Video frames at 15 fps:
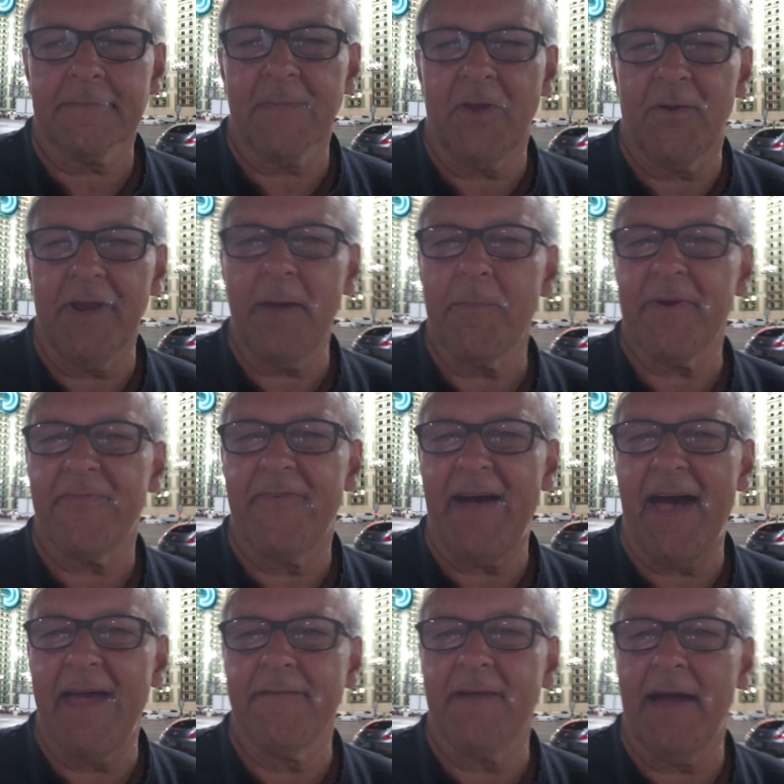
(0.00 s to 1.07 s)
On number
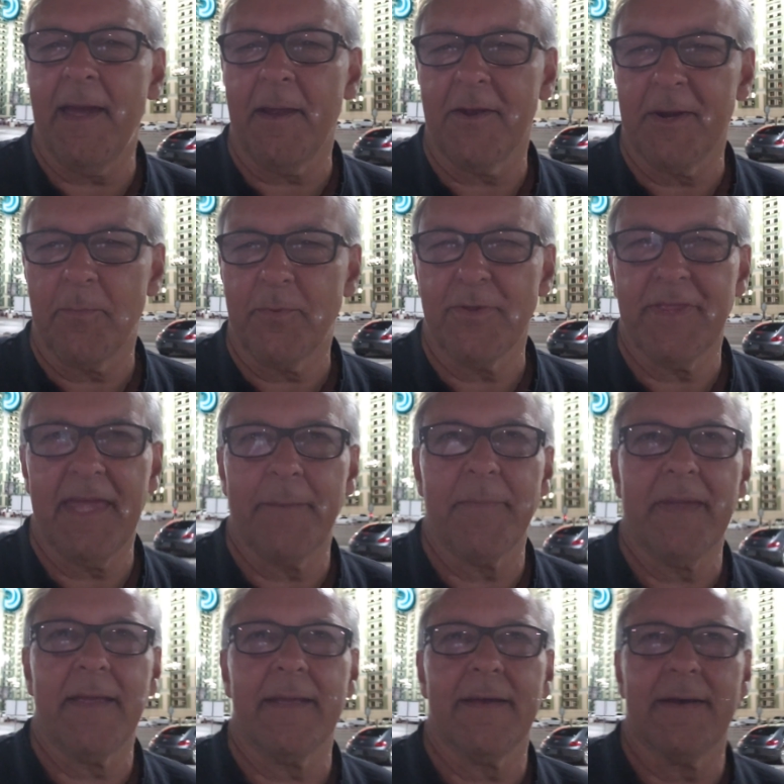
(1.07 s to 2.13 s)
5, I'm going to put
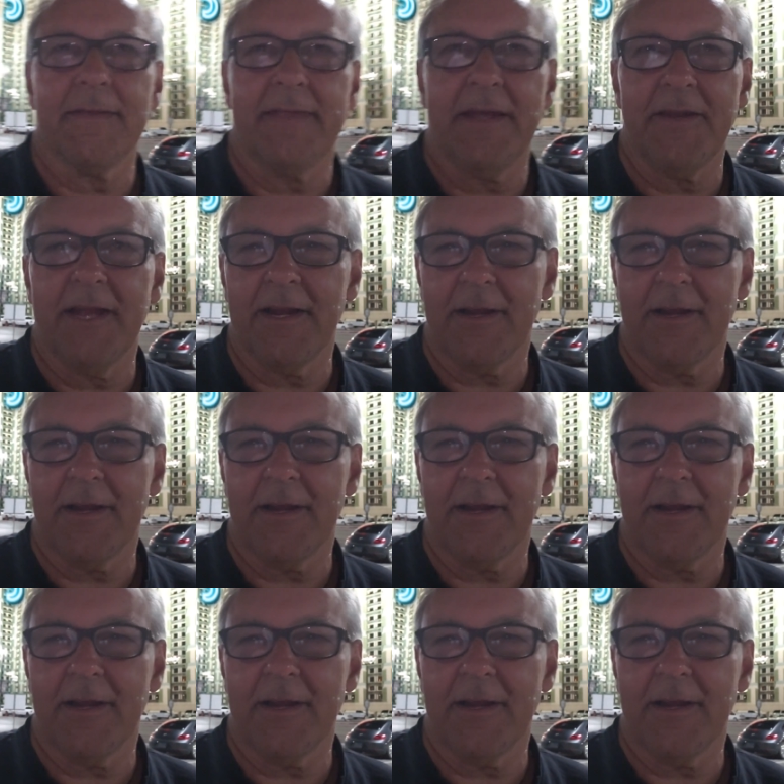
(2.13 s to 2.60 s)
Daniel